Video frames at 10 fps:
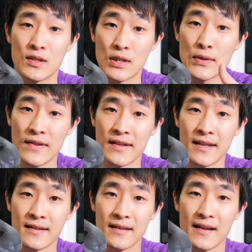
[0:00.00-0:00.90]
too
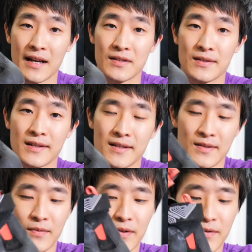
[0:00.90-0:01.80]
thin actually,
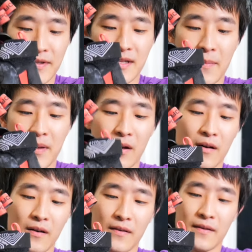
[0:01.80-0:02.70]
so when you're stepping
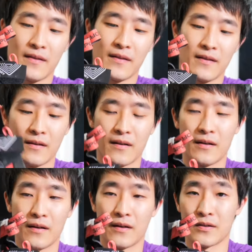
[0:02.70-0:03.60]
on
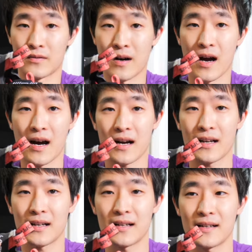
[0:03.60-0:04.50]
a
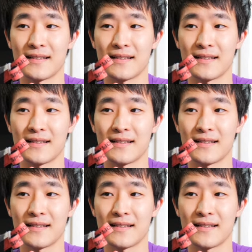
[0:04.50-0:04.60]
rock,